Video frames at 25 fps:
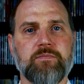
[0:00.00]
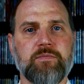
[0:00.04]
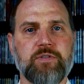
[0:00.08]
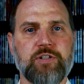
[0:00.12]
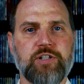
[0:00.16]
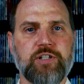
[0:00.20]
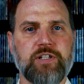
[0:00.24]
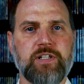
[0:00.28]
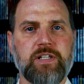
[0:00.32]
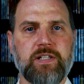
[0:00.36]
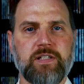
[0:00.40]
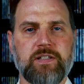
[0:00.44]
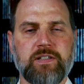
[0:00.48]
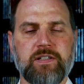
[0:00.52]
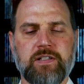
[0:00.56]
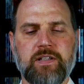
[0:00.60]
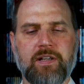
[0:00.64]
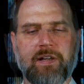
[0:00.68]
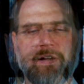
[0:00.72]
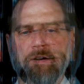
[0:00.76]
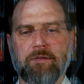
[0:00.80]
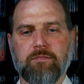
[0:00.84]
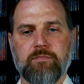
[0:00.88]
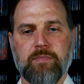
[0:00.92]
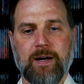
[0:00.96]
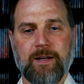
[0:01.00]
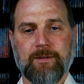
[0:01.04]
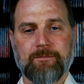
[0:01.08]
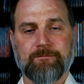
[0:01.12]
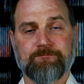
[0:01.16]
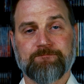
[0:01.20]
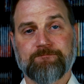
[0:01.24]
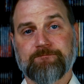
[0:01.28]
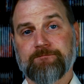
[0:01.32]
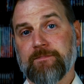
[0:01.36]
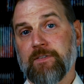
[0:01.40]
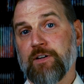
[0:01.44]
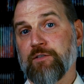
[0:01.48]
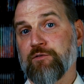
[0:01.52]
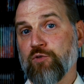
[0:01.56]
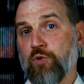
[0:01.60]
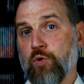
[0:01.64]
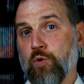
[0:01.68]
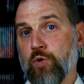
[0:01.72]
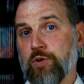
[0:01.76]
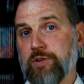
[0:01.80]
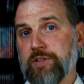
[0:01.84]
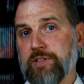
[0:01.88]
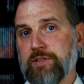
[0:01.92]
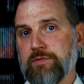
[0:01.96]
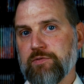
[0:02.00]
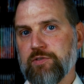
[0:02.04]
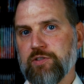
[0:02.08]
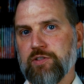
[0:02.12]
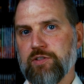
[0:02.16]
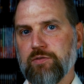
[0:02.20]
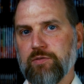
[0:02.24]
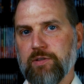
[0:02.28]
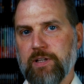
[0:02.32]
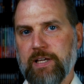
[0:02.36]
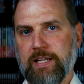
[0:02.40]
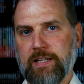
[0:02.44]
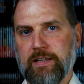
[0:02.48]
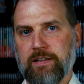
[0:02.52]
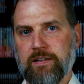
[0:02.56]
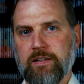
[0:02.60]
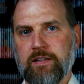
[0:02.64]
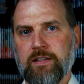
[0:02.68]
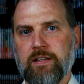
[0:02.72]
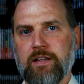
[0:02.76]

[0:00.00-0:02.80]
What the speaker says: machines. But, of course, it was too late.